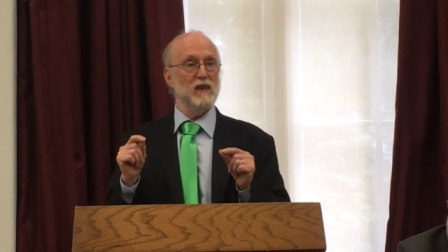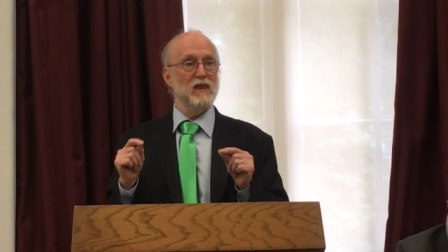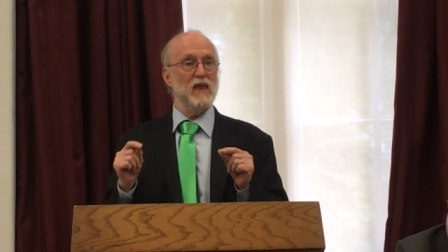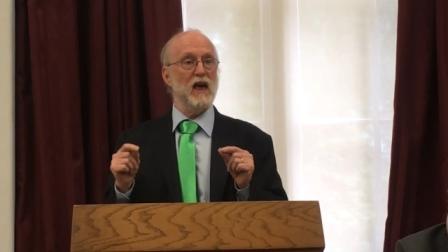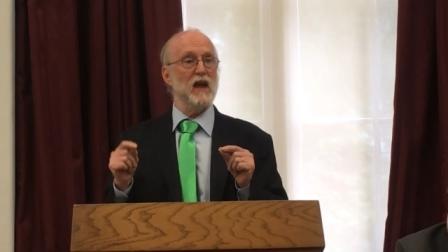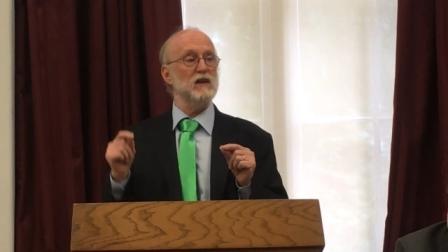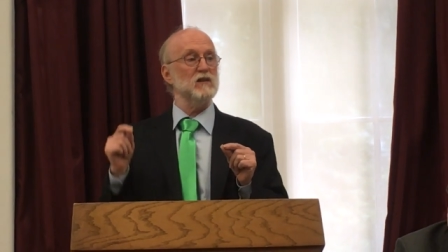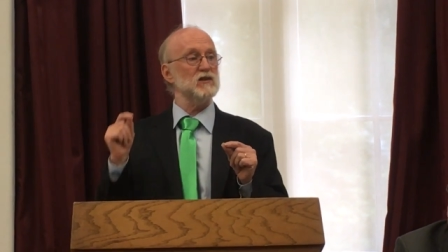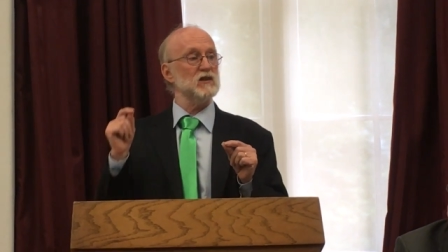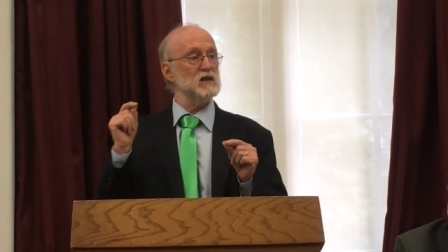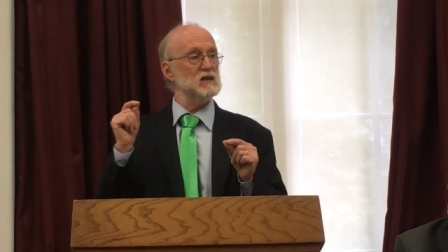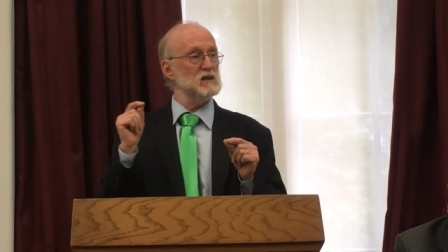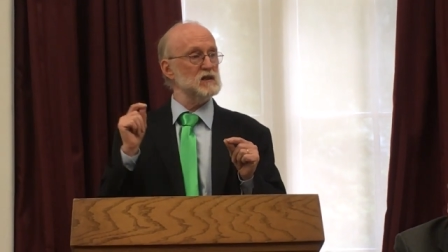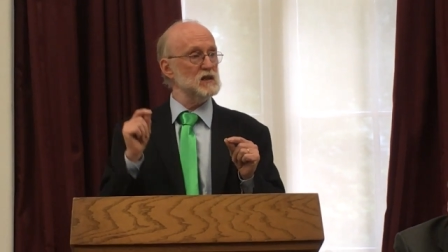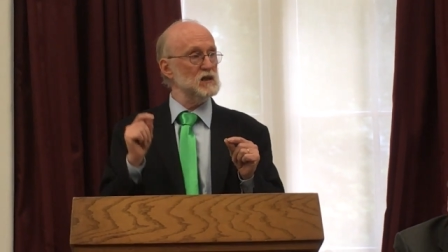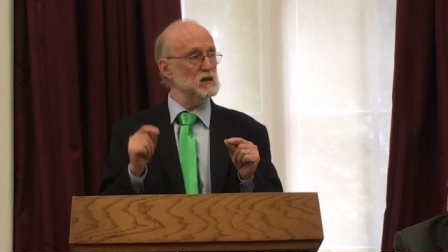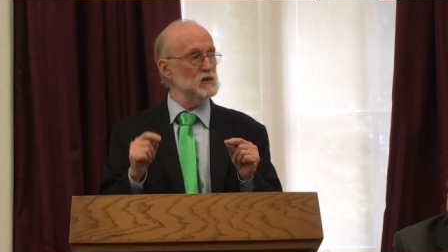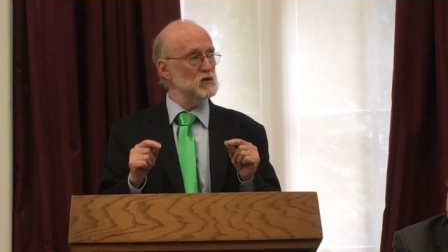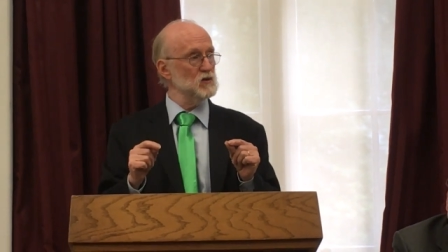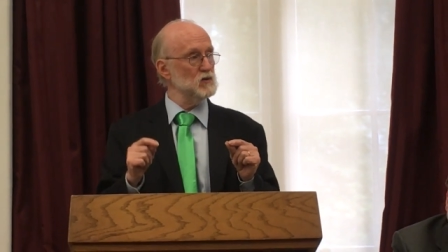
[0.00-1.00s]
that is
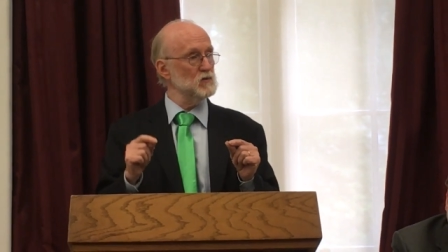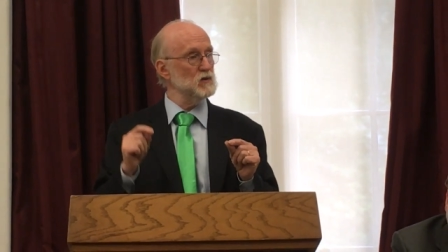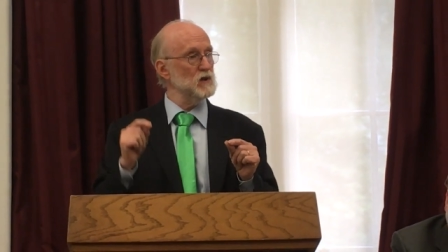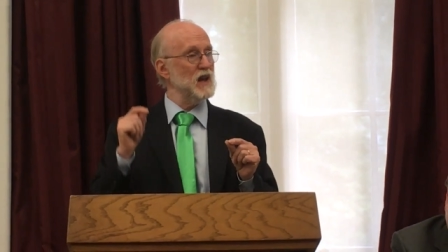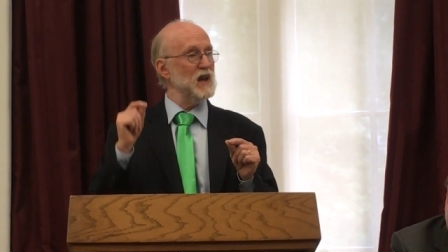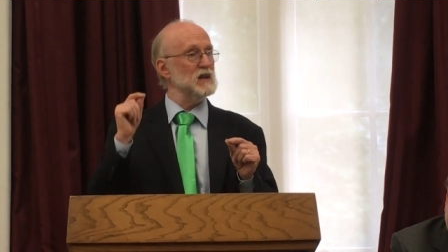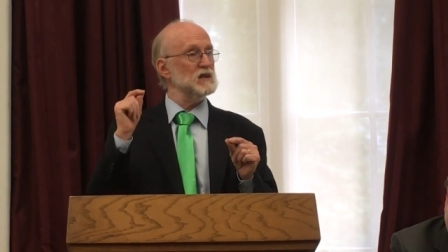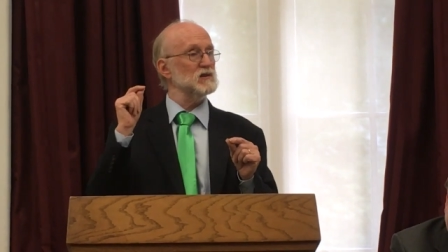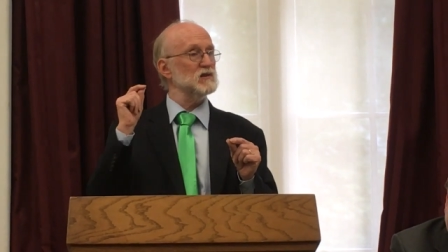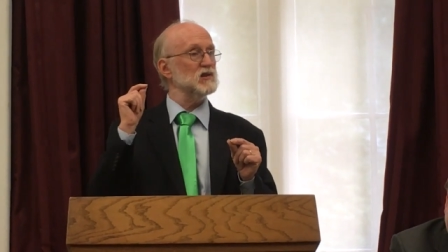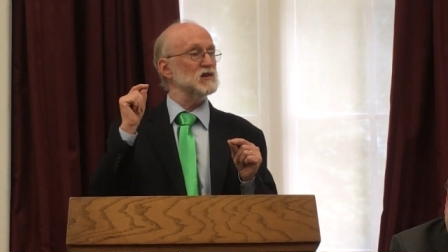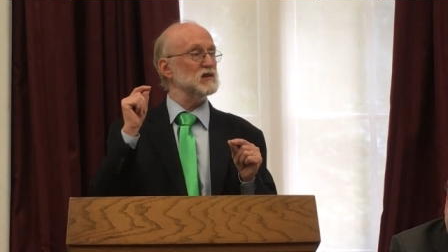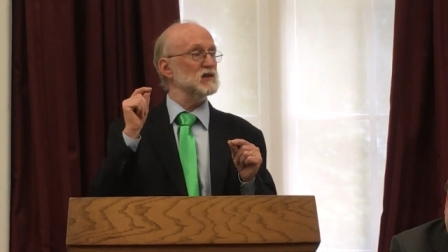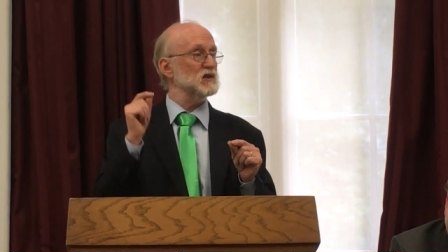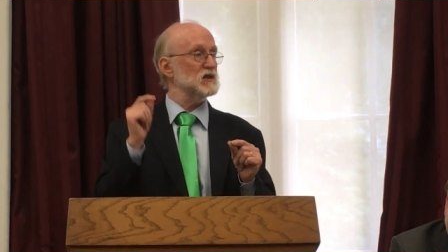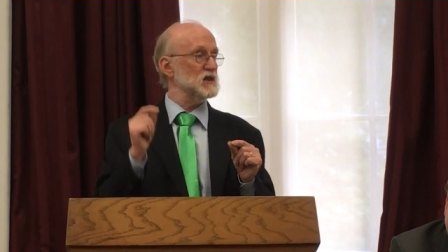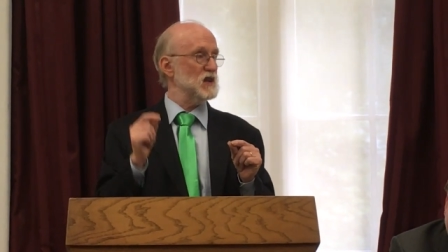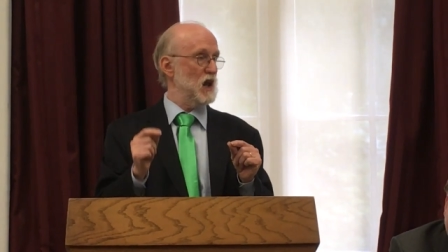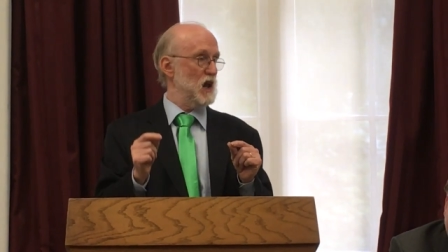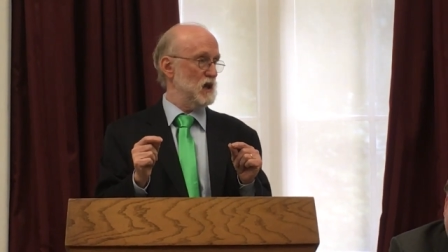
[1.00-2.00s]
continued and
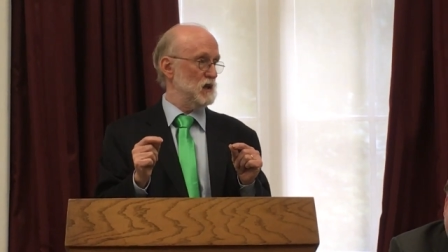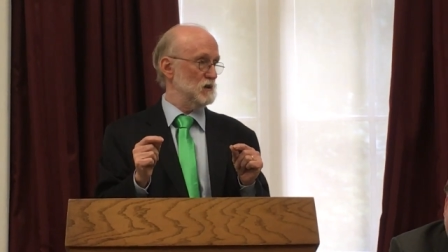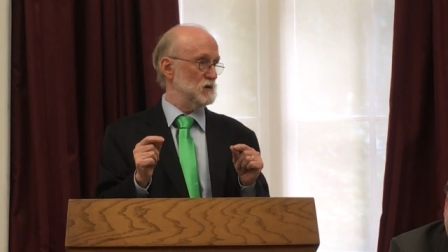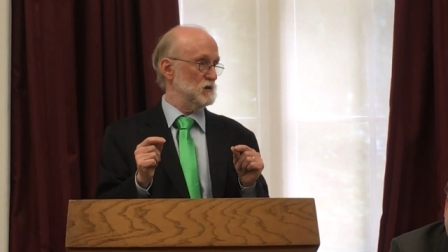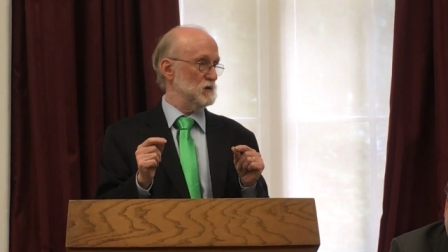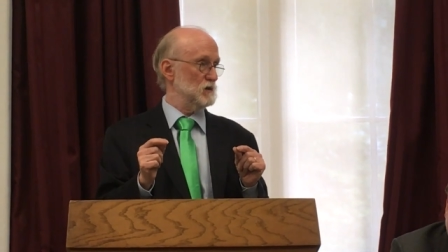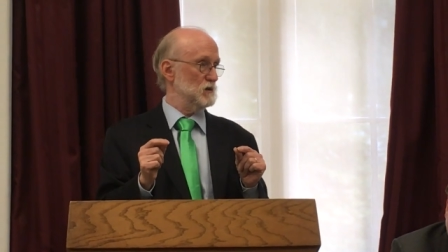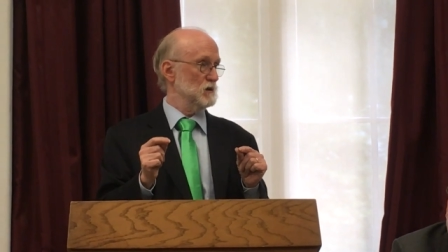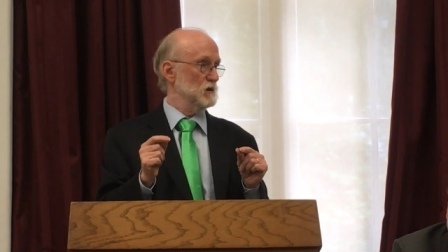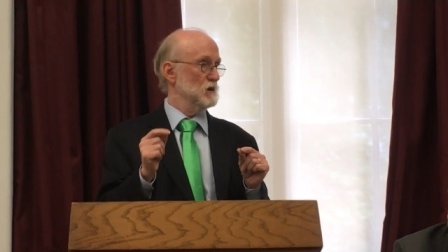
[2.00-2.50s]
sustained